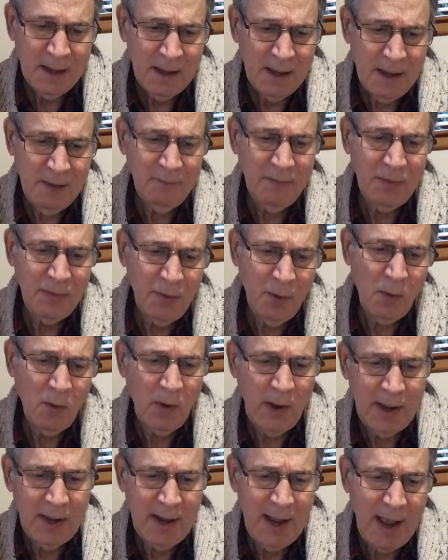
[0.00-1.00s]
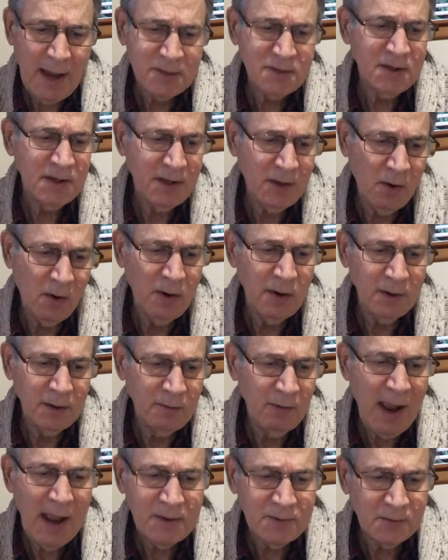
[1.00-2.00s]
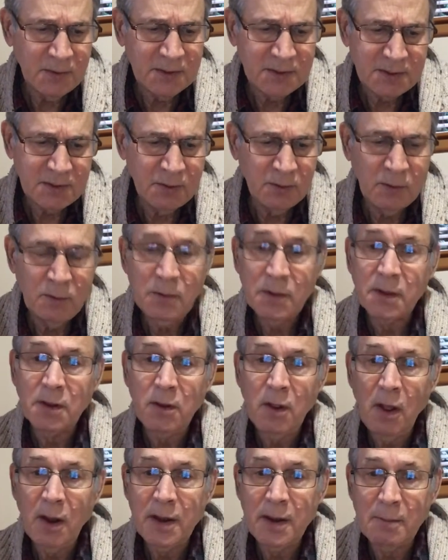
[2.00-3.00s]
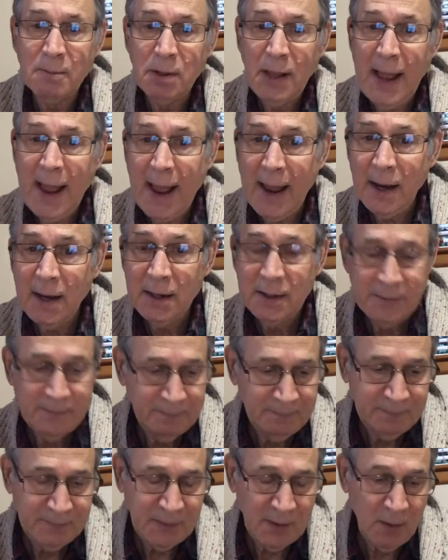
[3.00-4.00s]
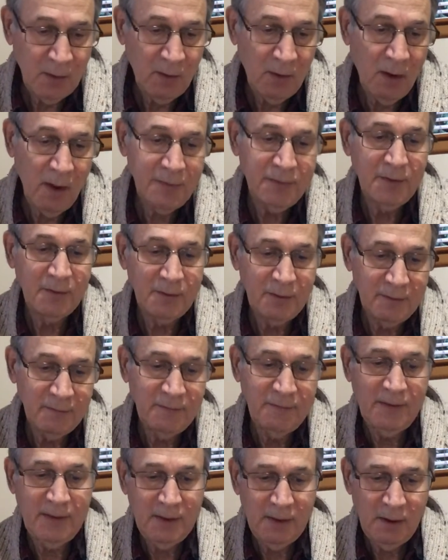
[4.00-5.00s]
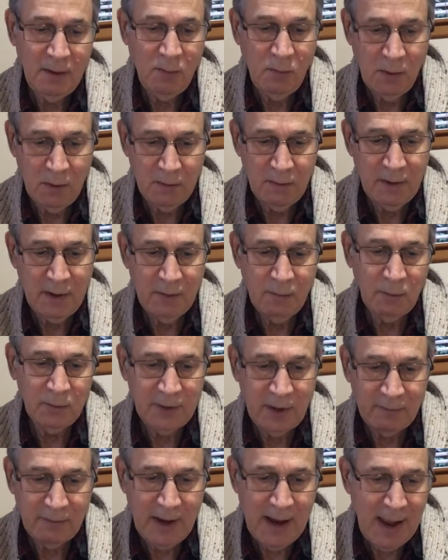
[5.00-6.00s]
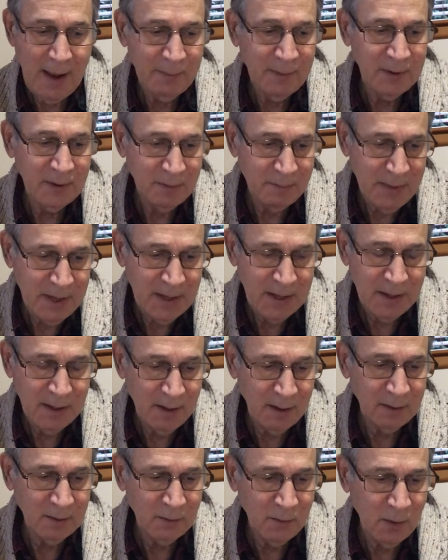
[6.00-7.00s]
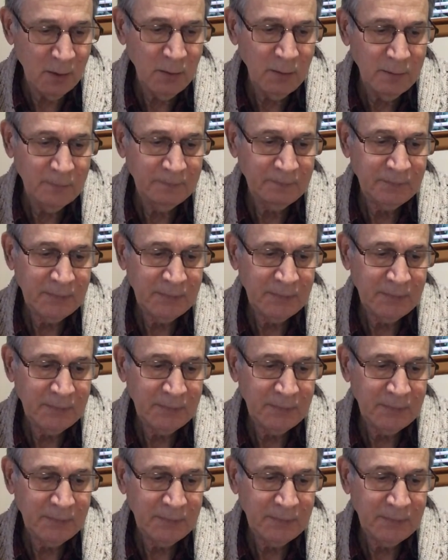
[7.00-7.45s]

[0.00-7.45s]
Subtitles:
Even though I had actually gone to graduate school with Claudia Black, author of, quote, "It Will Never Happen to Me," unquote,